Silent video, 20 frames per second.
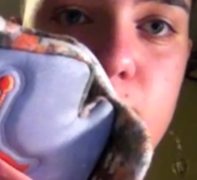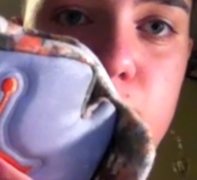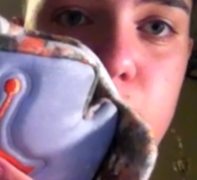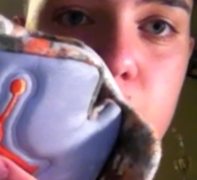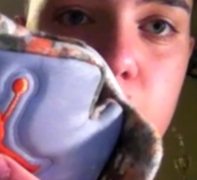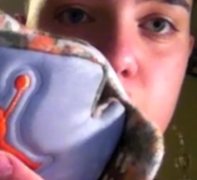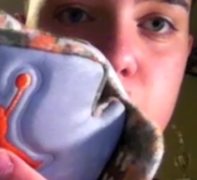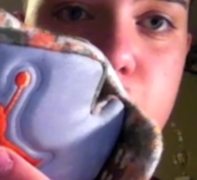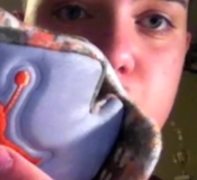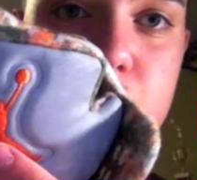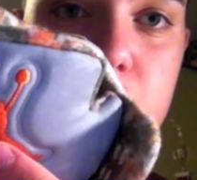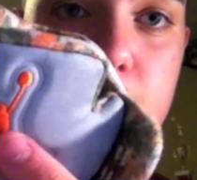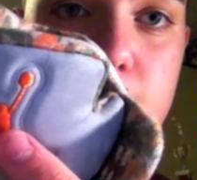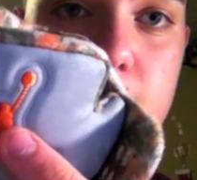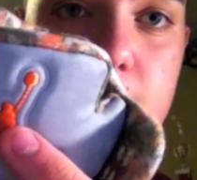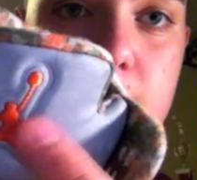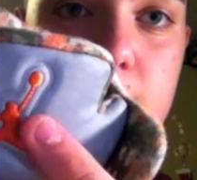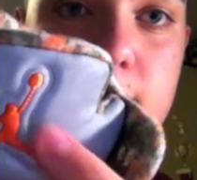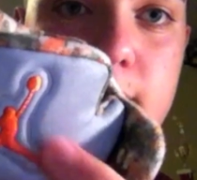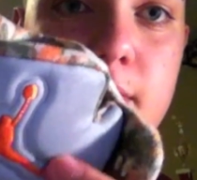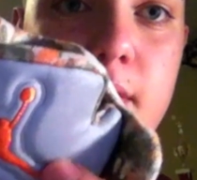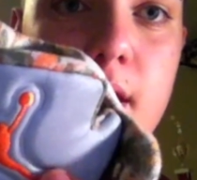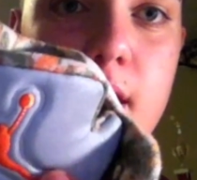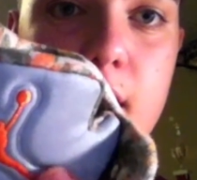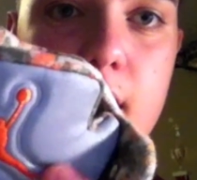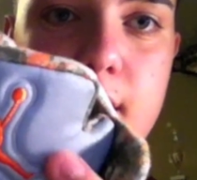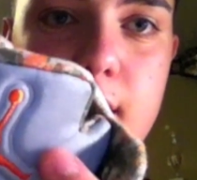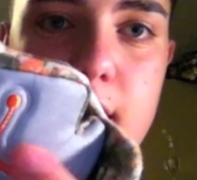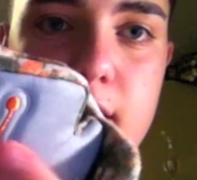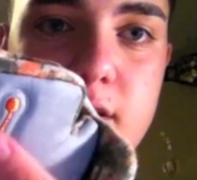embroidered Jumpman,
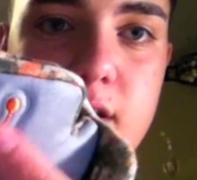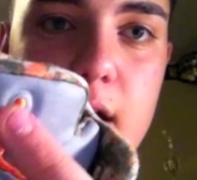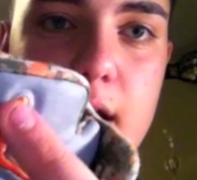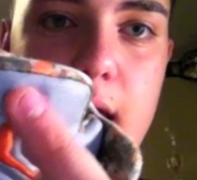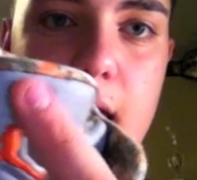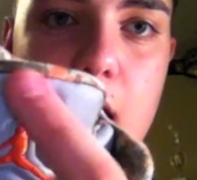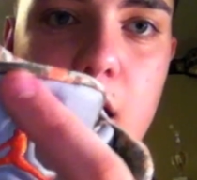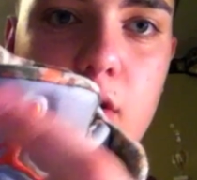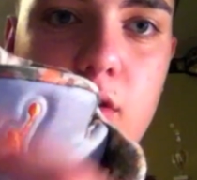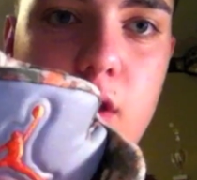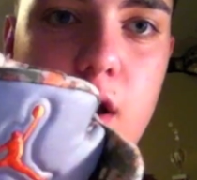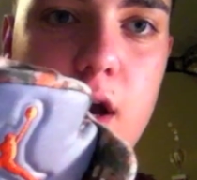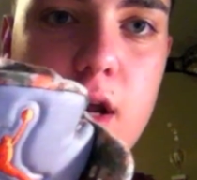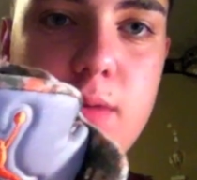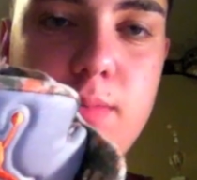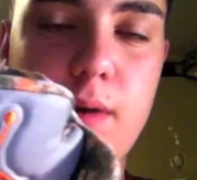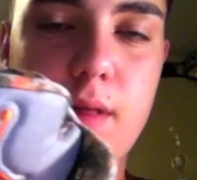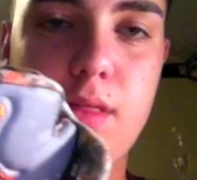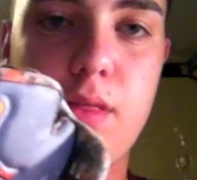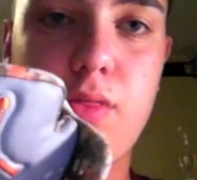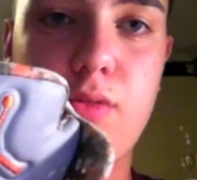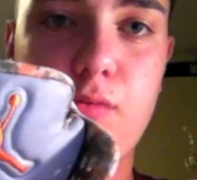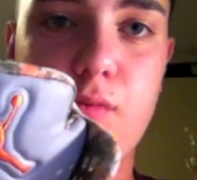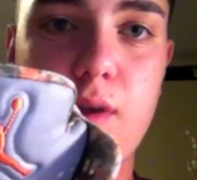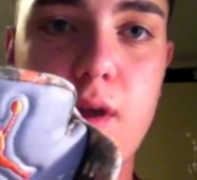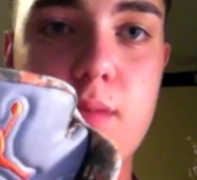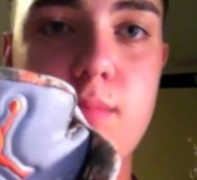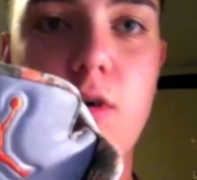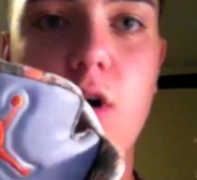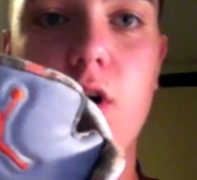and then it's kind of outlined by the
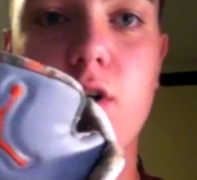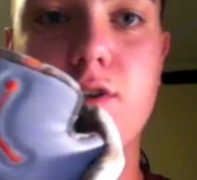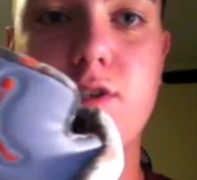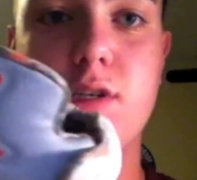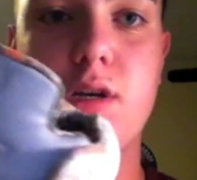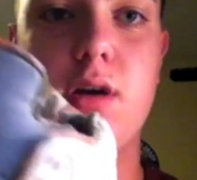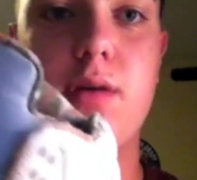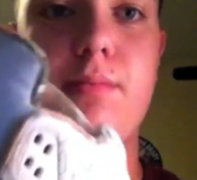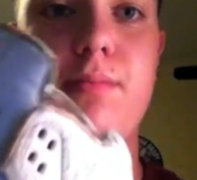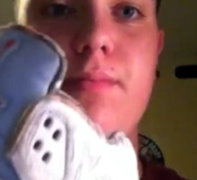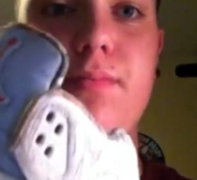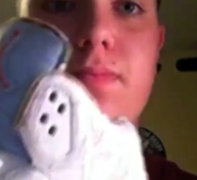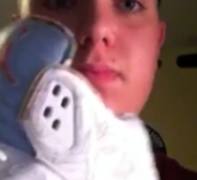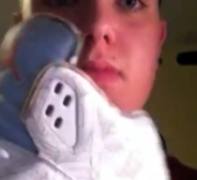3M also.